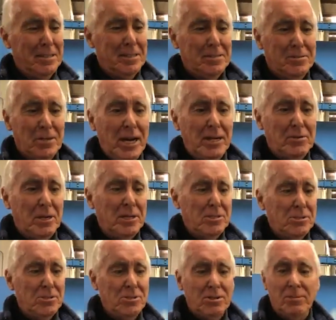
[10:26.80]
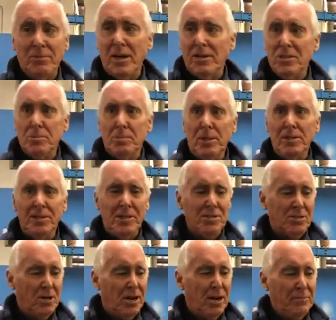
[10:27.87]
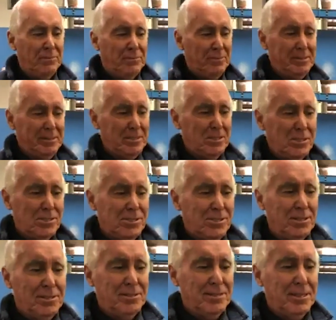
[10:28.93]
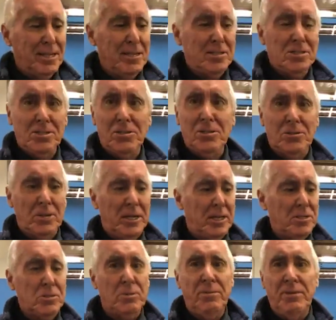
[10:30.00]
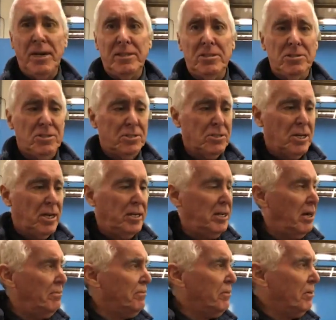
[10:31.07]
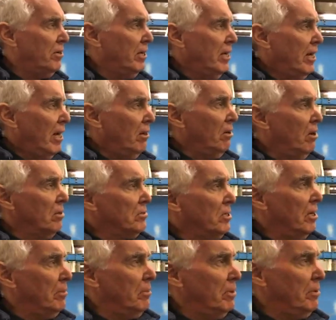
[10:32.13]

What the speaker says: drag racers have not spun these off. This is the latest and the greatest. We've had this design now for how long, Tom?